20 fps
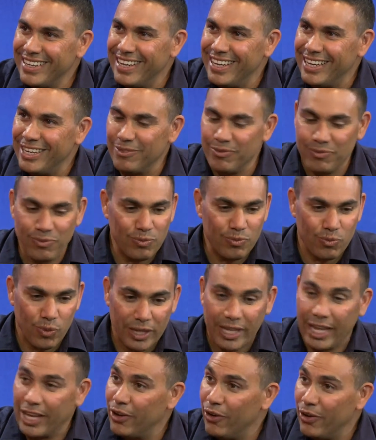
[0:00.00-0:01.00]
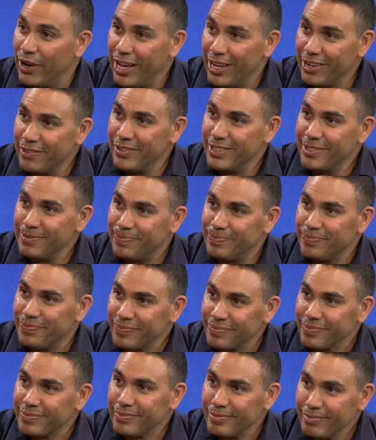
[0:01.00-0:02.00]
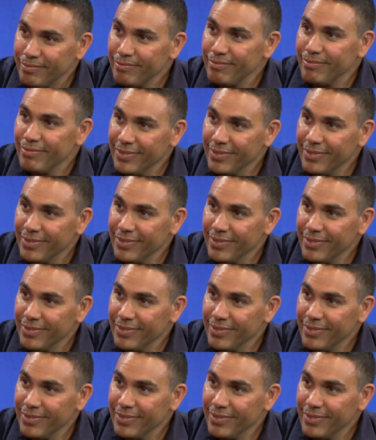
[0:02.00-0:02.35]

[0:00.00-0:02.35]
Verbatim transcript: and what they got out of it. Oh,